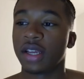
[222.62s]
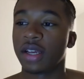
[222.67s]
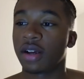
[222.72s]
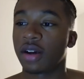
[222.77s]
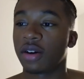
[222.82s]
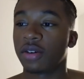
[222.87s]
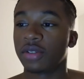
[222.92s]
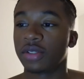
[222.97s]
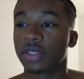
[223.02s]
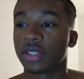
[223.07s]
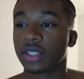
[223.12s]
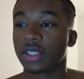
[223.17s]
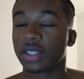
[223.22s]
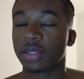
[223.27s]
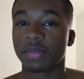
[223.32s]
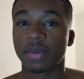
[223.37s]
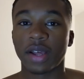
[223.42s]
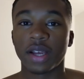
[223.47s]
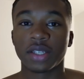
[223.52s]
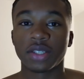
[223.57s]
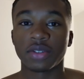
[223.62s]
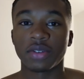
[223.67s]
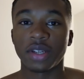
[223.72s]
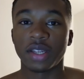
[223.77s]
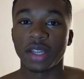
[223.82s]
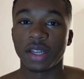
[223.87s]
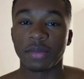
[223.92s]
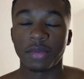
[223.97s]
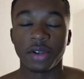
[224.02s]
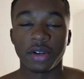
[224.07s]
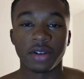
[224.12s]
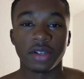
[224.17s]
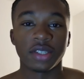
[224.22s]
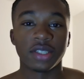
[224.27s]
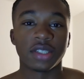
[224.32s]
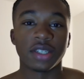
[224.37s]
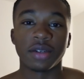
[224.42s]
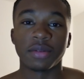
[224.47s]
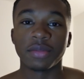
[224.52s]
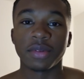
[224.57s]
Oh, it's, it's a black screen. Let me hurry
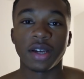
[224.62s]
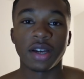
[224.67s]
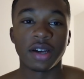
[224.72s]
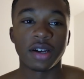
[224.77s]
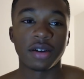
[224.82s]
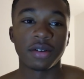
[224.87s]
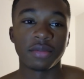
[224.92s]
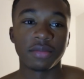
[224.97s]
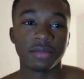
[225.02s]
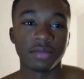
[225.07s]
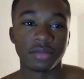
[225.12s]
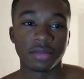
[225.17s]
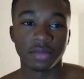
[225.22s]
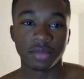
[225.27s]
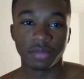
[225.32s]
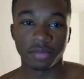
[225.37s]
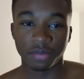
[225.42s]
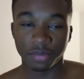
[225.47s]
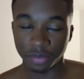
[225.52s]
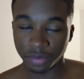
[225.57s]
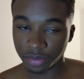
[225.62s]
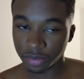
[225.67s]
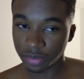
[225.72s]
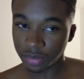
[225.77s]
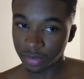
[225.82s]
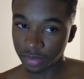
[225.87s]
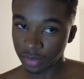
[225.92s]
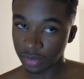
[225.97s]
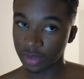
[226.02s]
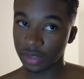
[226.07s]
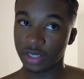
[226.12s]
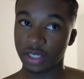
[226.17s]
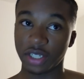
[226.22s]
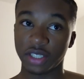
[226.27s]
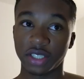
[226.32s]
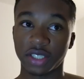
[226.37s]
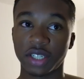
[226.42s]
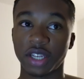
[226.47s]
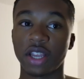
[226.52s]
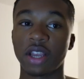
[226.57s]
this up. Um, y'all
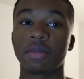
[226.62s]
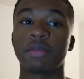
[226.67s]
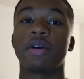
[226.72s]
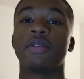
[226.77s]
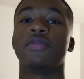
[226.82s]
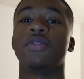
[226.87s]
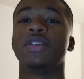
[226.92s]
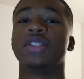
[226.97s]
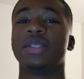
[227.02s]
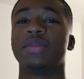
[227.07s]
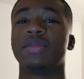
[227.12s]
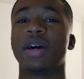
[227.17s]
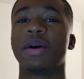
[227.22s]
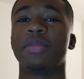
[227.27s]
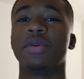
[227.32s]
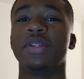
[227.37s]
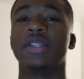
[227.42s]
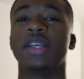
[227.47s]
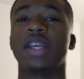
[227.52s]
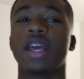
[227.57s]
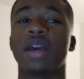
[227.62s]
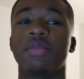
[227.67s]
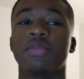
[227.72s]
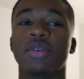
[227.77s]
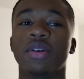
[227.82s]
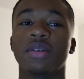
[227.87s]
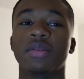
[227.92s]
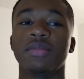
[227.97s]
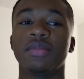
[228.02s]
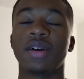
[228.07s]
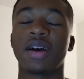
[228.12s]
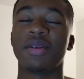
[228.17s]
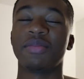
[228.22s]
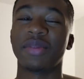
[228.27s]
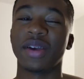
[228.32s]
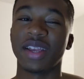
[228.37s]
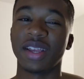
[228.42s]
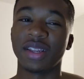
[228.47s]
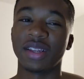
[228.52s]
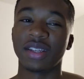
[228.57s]
just can hear my voice. I'm not putting the camera up. I
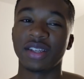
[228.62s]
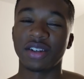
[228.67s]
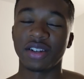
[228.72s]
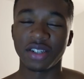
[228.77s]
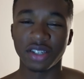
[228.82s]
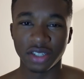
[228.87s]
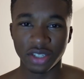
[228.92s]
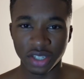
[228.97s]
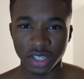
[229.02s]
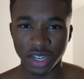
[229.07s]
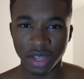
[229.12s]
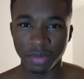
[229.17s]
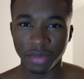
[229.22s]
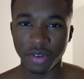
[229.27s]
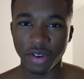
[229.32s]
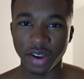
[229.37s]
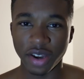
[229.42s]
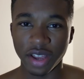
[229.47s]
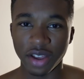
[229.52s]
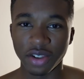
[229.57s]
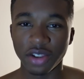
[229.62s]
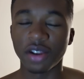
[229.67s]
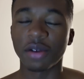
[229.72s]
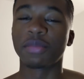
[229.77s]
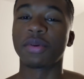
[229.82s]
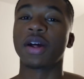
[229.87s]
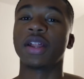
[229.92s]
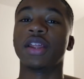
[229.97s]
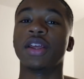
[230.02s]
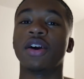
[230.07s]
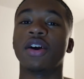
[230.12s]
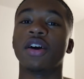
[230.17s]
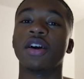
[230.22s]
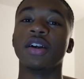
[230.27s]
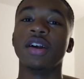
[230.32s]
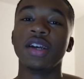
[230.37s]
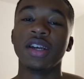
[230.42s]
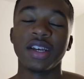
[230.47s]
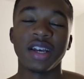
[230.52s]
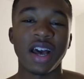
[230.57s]
might. Are y'all looking at me right now? Y'all probably are.
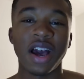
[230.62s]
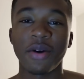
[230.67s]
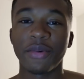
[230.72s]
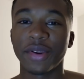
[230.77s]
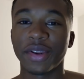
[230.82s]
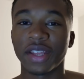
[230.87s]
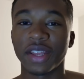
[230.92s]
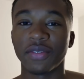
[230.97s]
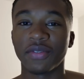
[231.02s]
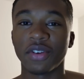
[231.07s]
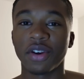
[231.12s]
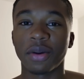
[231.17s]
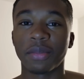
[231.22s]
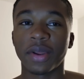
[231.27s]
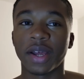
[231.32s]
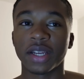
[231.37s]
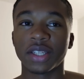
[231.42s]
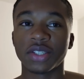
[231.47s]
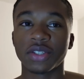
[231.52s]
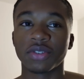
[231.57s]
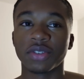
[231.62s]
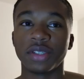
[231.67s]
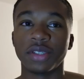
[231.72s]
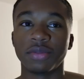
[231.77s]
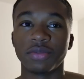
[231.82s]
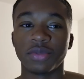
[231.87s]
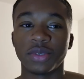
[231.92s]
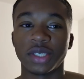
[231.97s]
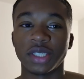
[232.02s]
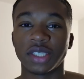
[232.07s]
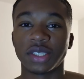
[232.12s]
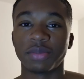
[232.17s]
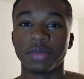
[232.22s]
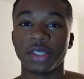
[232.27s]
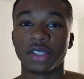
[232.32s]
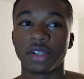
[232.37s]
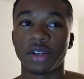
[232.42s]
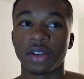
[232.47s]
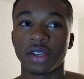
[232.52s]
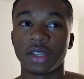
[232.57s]
I wouldn't give y'all a black screen just me
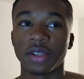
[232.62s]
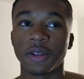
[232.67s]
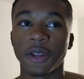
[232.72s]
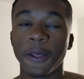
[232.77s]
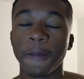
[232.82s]
talking.